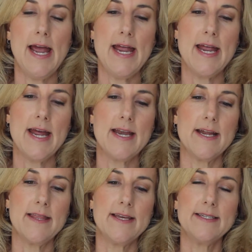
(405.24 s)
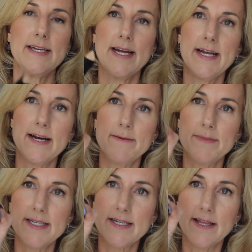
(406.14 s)
and this guy
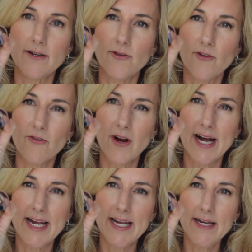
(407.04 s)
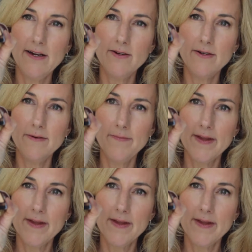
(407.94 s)
comes in a little triangle,